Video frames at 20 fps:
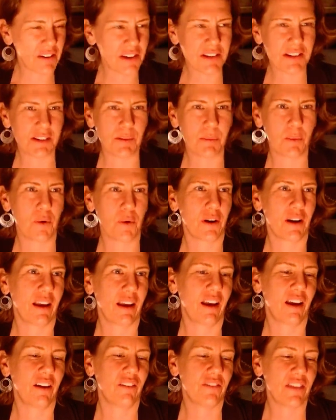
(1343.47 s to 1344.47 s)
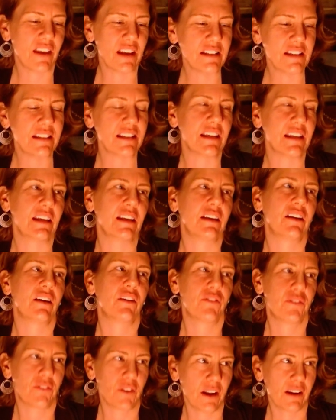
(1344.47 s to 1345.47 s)
supportive. They did
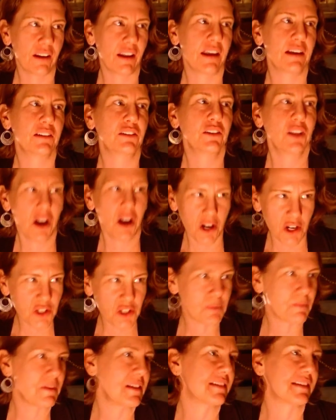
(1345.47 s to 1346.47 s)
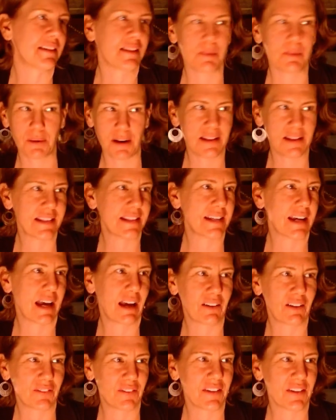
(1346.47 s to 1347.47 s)
front a large piece of the price
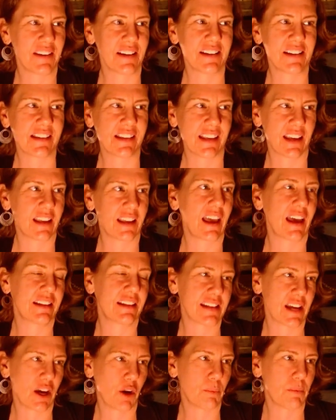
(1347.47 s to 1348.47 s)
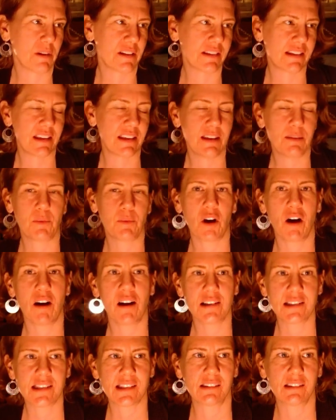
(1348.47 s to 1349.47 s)
tag for this, again, to help us keep
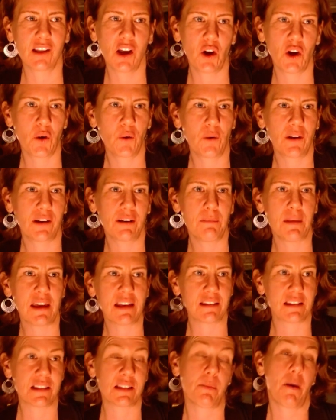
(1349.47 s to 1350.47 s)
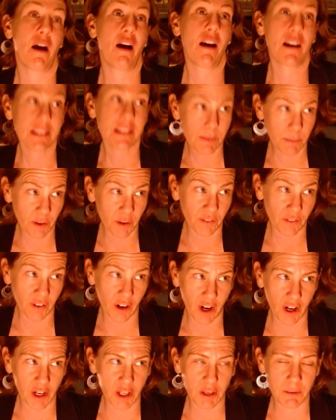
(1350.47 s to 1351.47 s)
costs low and to make this possible for
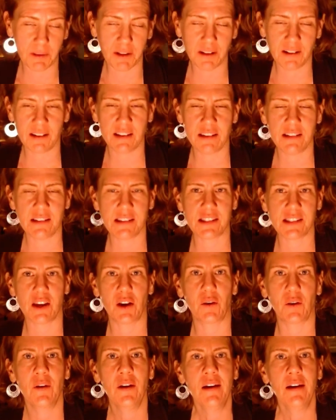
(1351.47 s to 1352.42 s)
our community. So